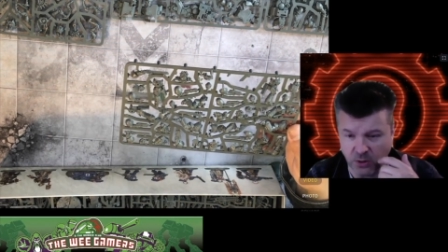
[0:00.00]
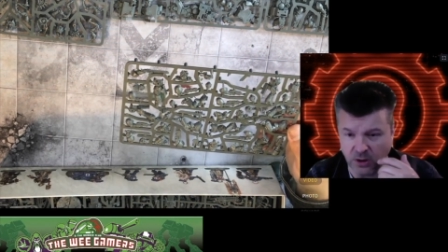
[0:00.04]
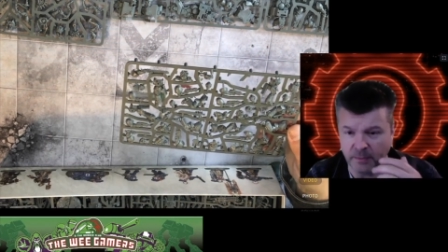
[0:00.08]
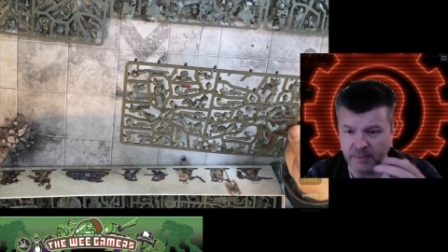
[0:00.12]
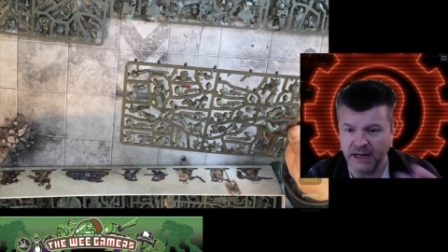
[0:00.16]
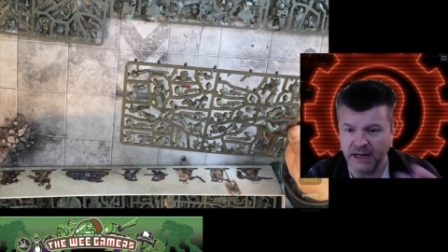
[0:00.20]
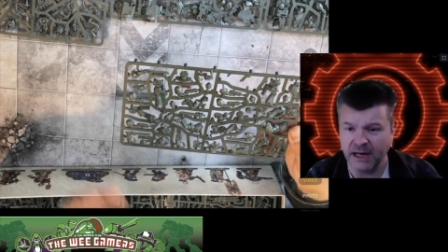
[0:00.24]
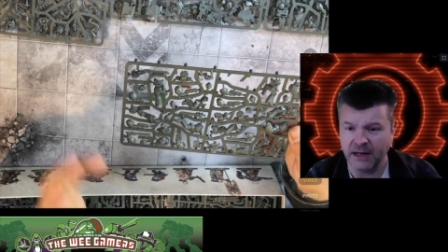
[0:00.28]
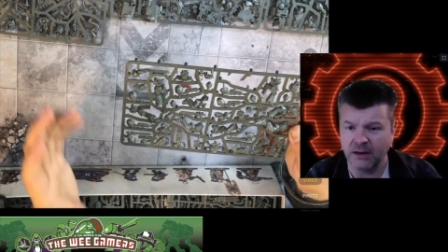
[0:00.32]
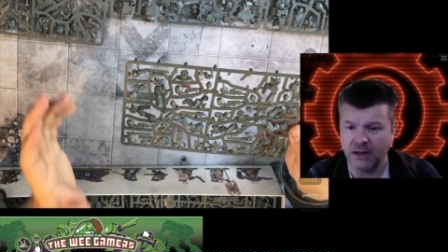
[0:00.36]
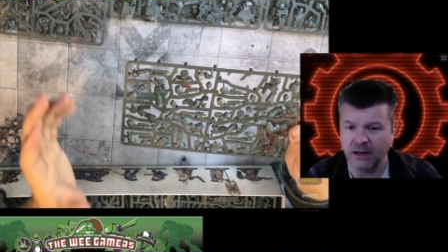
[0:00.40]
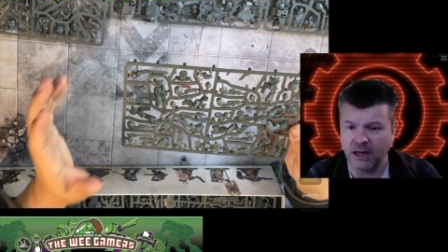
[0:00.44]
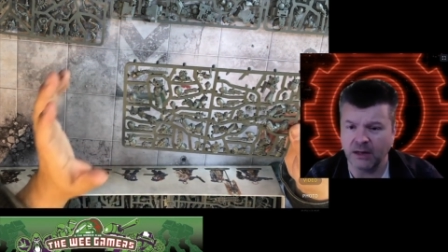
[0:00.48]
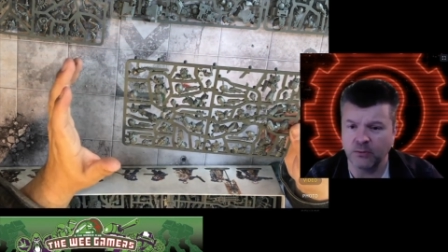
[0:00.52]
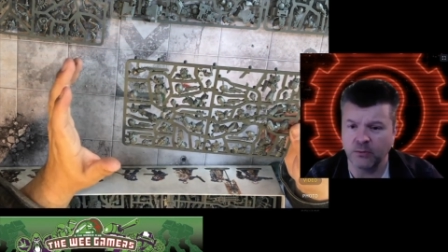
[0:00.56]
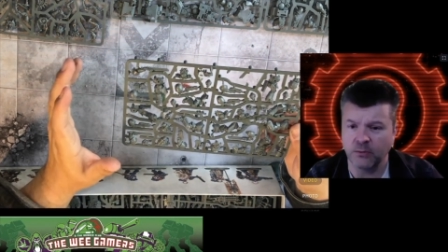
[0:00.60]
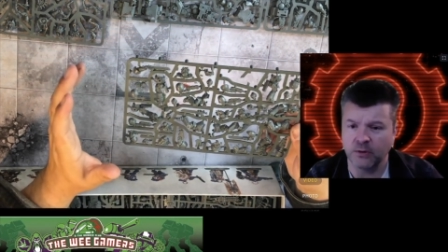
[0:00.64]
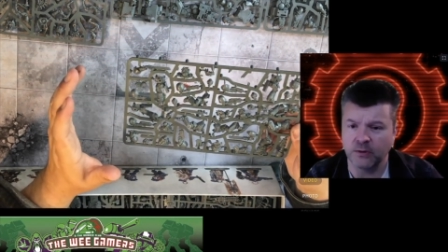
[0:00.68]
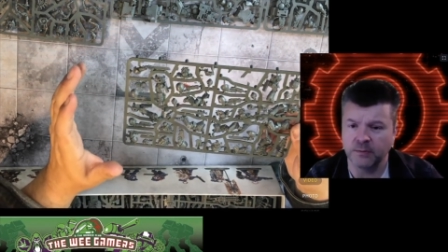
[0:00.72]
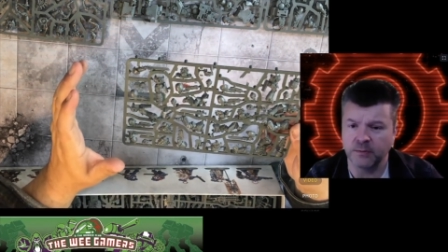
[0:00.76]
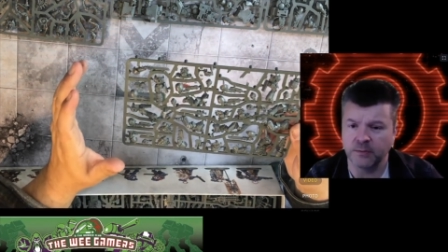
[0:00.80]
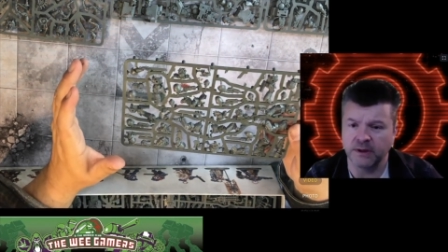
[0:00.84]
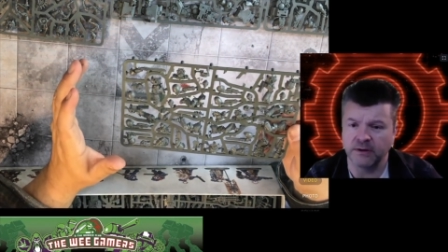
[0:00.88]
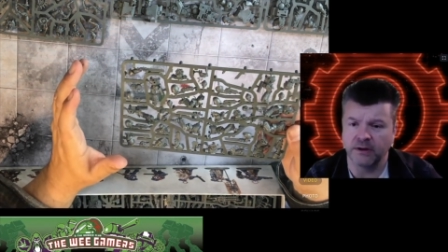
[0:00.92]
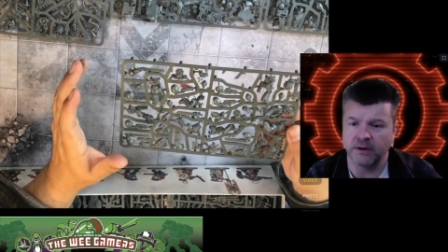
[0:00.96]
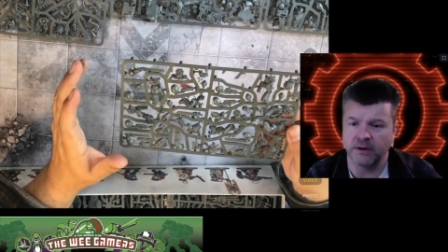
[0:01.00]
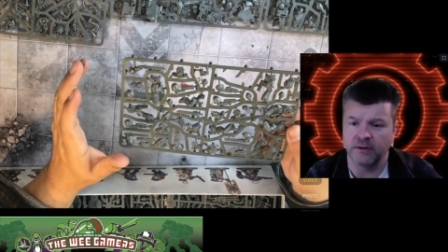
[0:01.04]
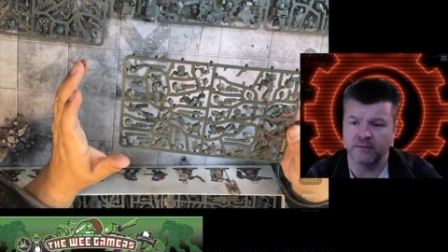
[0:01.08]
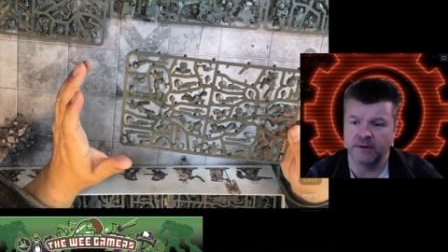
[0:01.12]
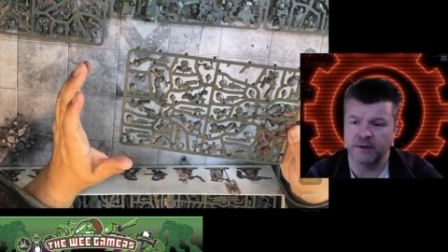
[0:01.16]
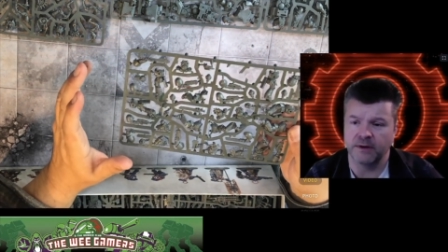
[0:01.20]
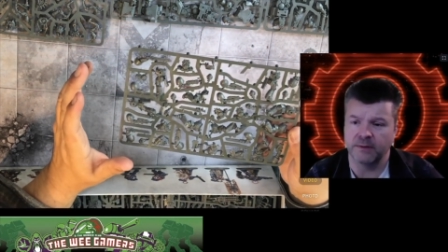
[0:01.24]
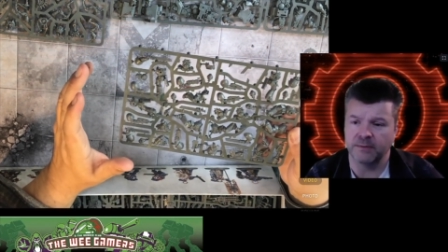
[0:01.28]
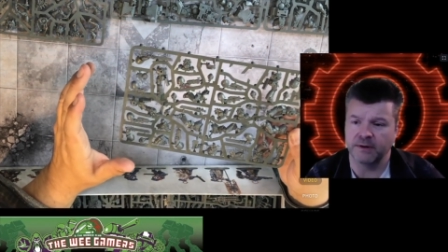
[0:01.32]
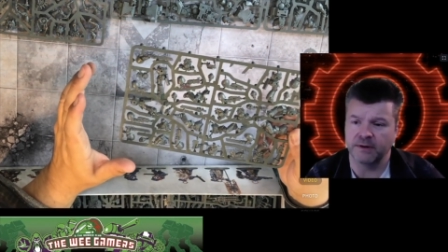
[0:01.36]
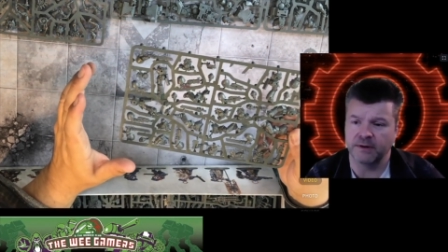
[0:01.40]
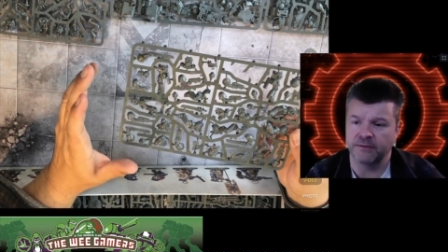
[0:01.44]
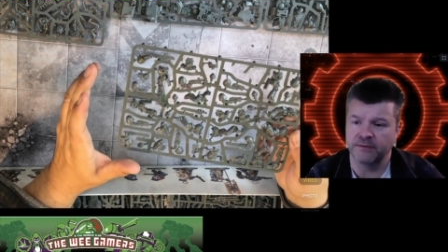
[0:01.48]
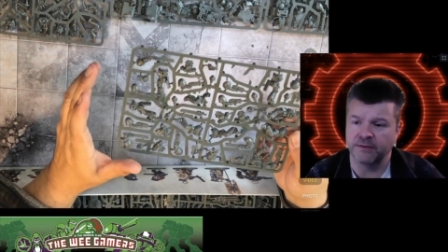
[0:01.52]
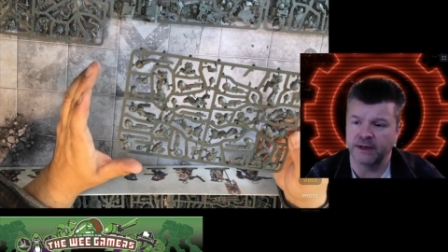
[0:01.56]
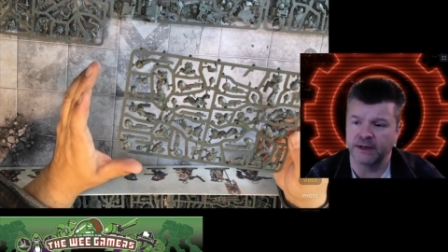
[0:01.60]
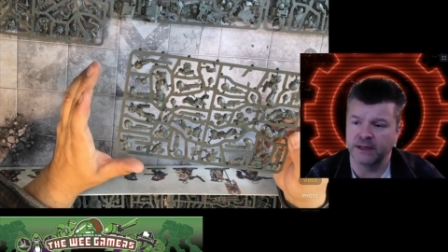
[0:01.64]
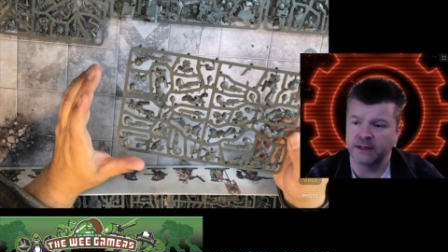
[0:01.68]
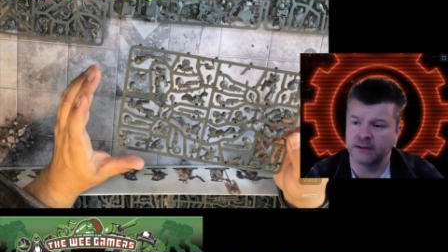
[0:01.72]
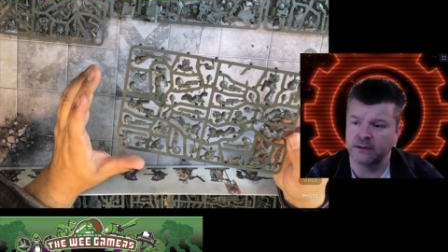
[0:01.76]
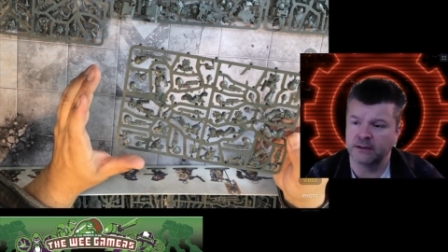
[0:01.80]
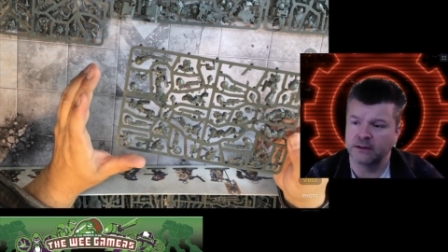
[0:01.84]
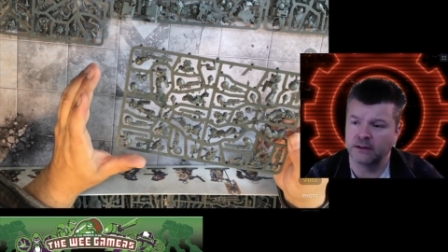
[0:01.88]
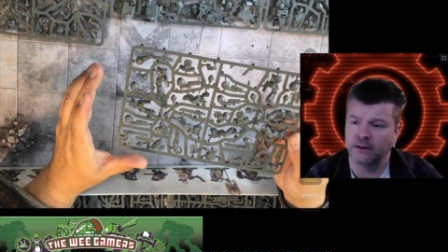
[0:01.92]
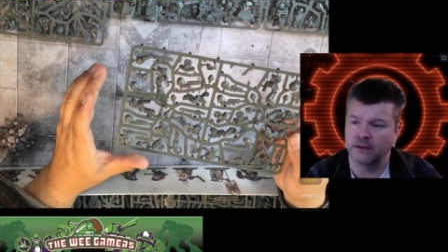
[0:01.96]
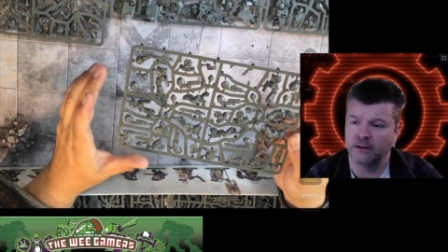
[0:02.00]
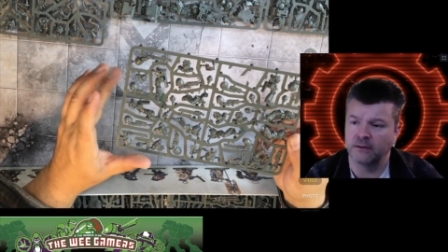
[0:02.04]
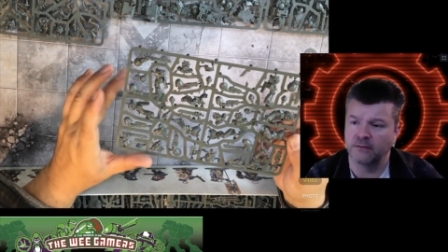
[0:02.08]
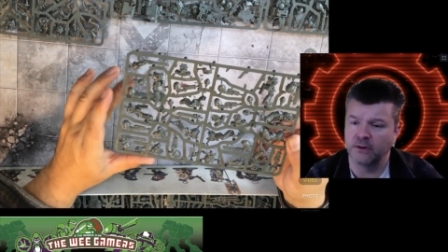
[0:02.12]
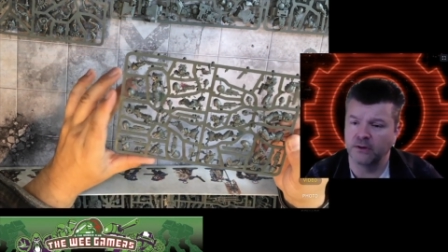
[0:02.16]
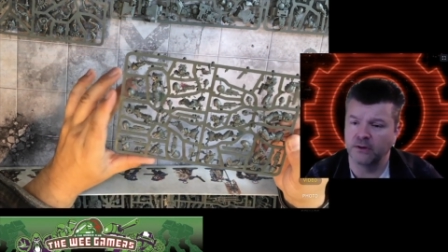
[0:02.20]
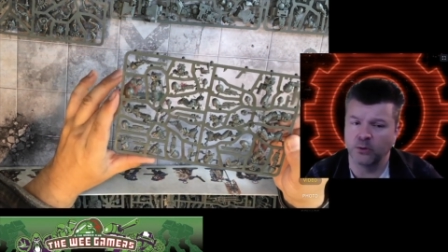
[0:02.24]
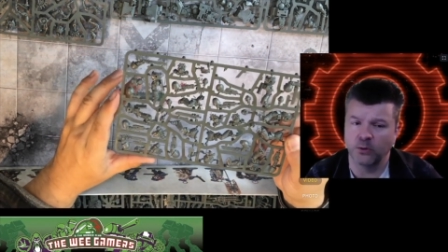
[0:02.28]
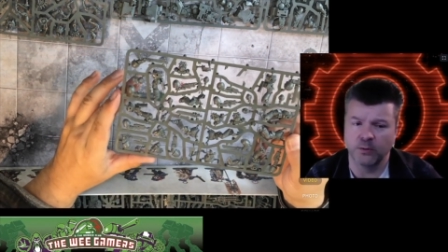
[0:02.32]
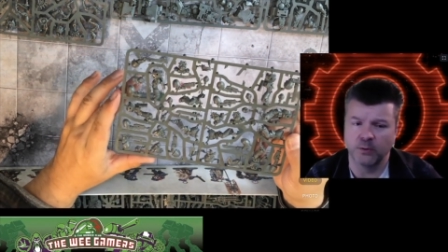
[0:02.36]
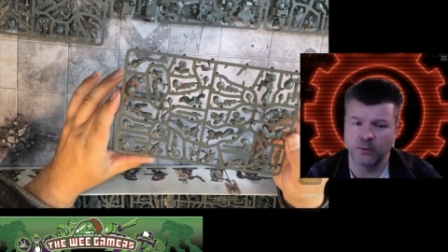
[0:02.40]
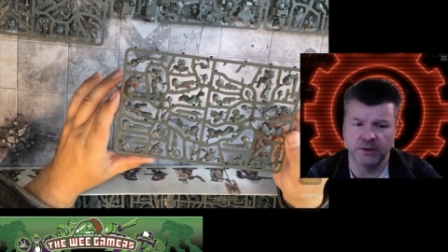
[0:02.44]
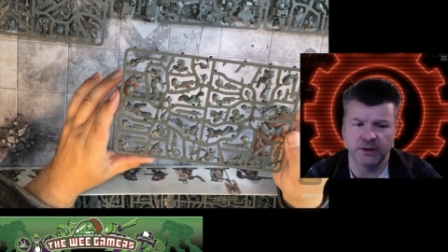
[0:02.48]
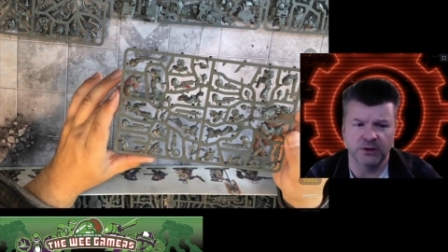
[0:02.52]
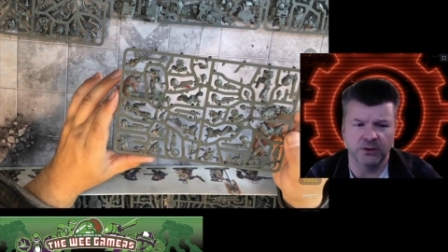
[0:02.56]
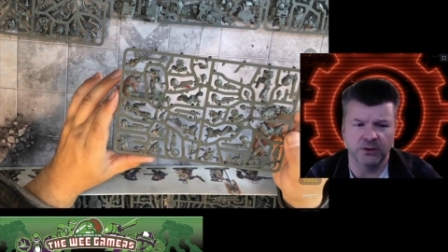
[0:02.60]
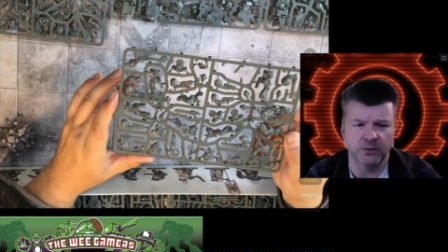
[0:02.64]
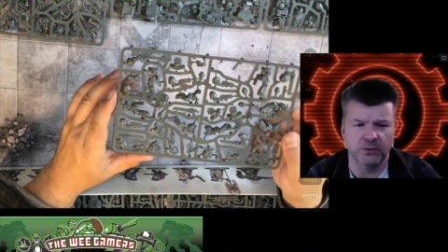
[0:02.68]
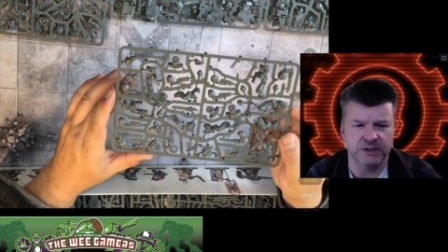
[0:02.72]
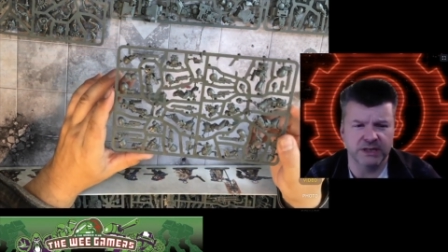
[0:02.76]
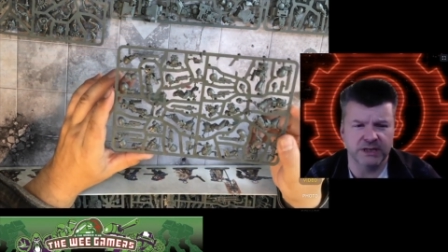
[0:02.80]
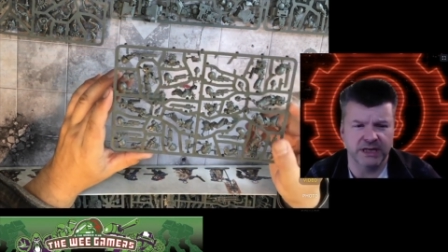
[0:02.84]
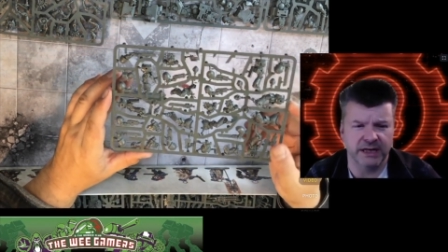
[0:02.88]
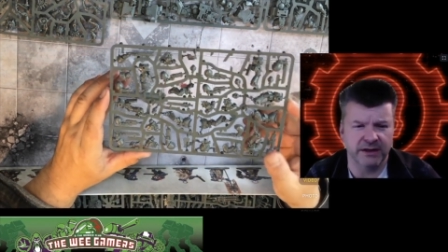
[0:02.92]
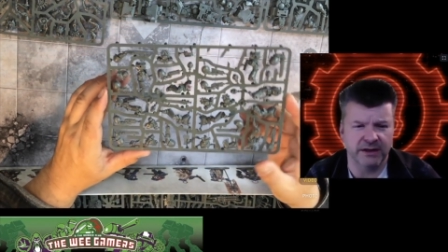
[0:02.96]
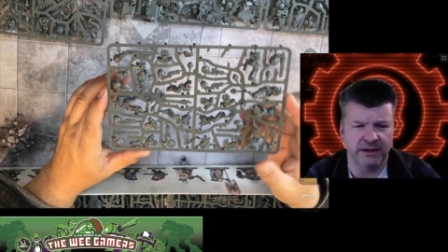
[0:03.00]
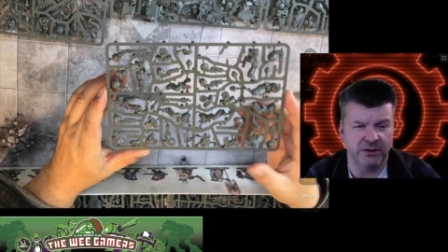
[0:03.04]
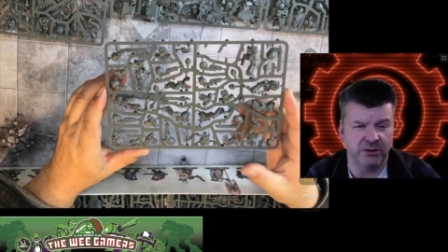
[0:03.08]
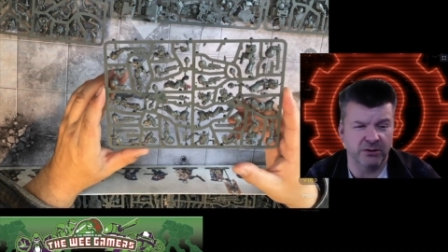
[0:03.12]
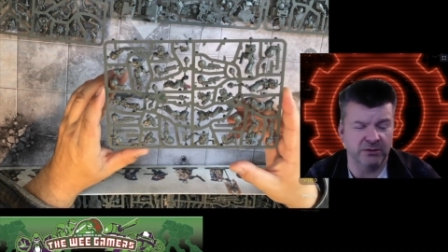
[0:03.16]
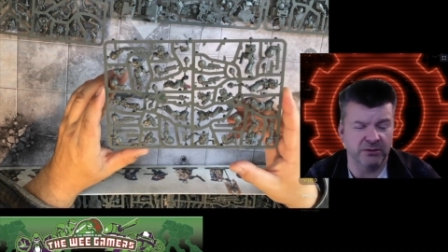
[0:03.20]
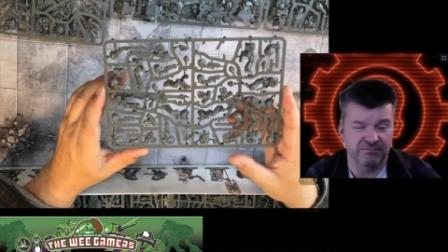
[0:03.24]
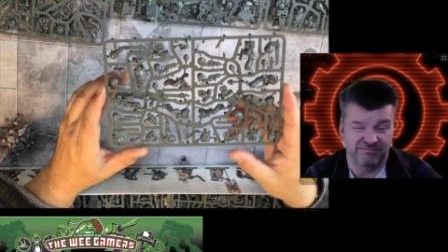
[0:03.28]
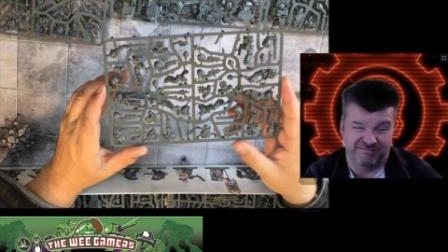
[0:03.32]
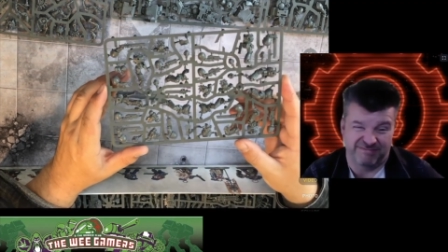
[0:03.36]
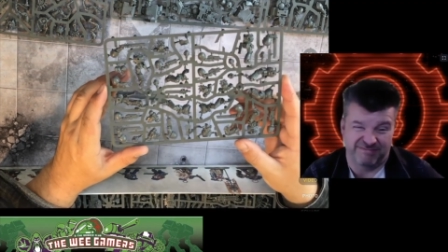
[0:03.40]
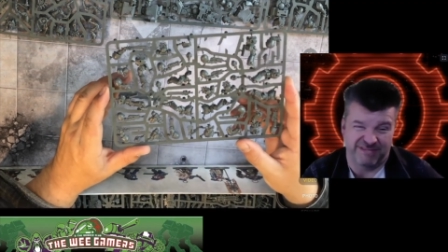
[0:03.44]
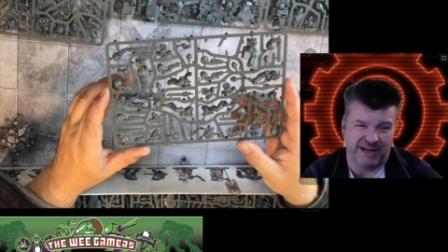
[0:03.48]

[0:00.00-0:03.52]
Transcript: I mean, I, I would have been a, a very big fan of the lore, but the lore's kind of gone.